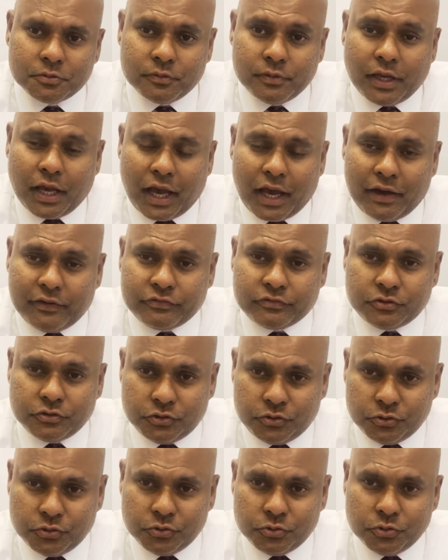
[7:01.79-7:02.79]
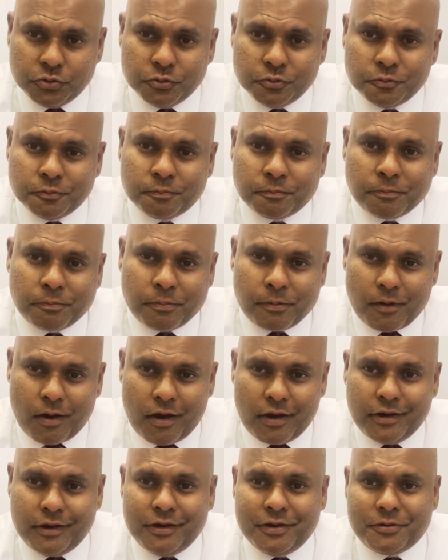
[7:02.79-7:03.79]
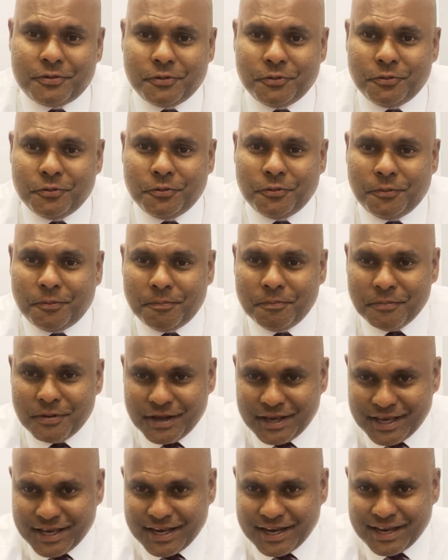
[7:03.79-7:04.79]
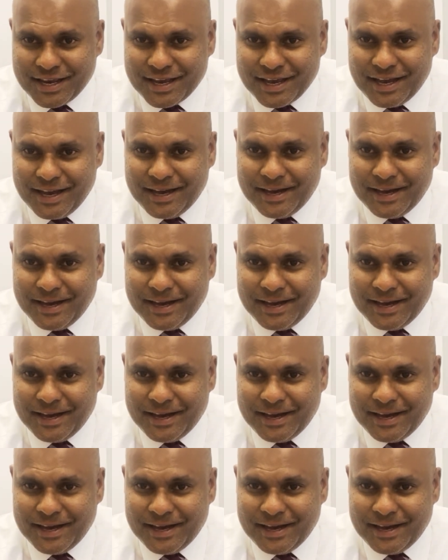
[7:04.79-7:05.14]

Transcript: we have to do prior to bringing